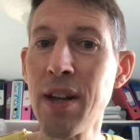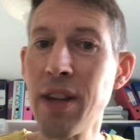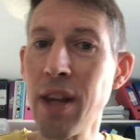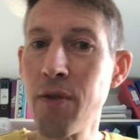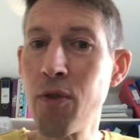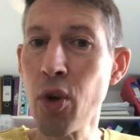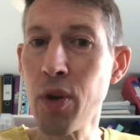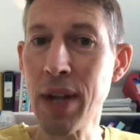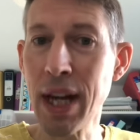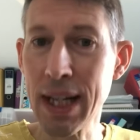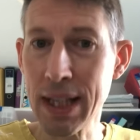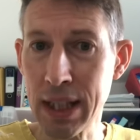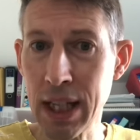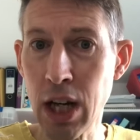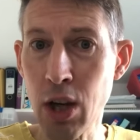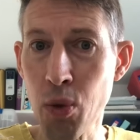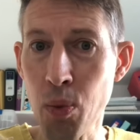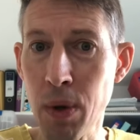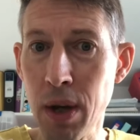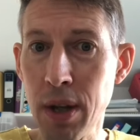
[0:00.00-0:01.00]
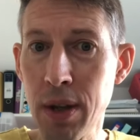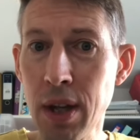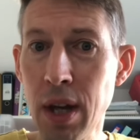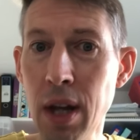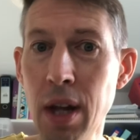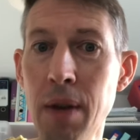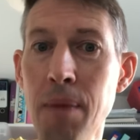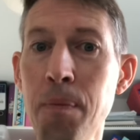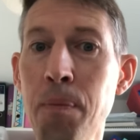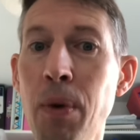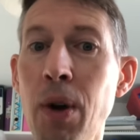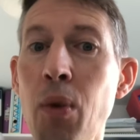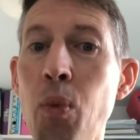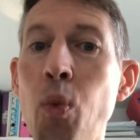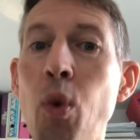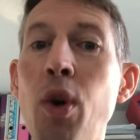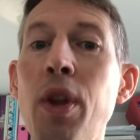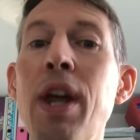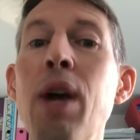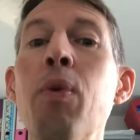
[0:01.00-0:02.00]
They've got that dealt with. But
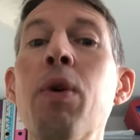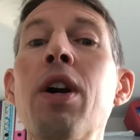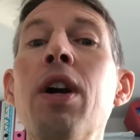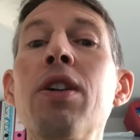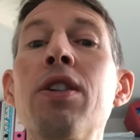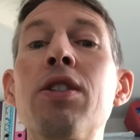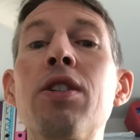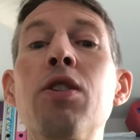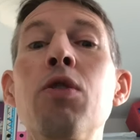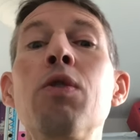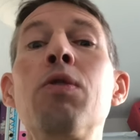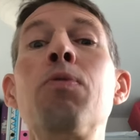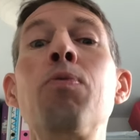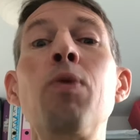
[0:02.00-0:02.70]
what they were going to do